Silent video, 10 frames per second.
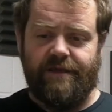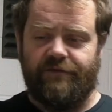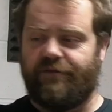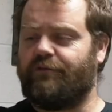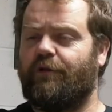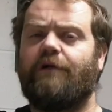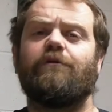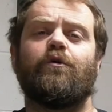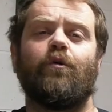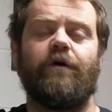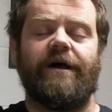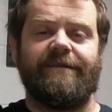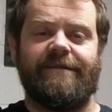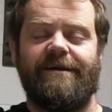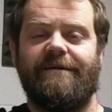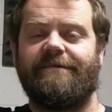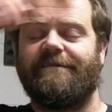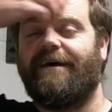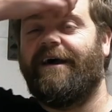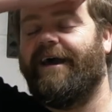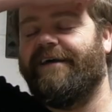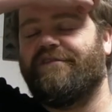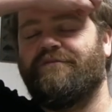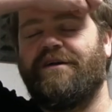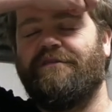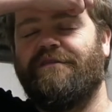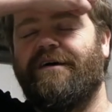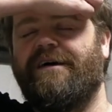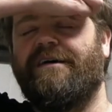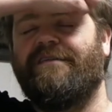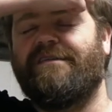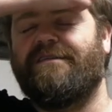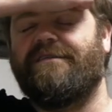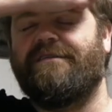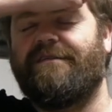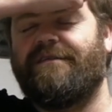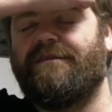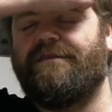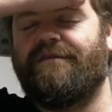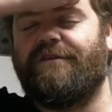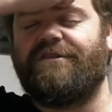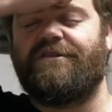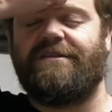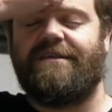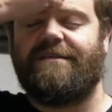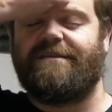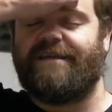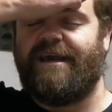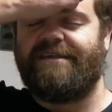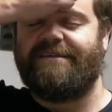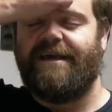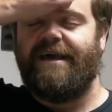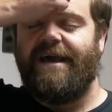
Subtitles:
there's a little quote in here somewhere in the study that says,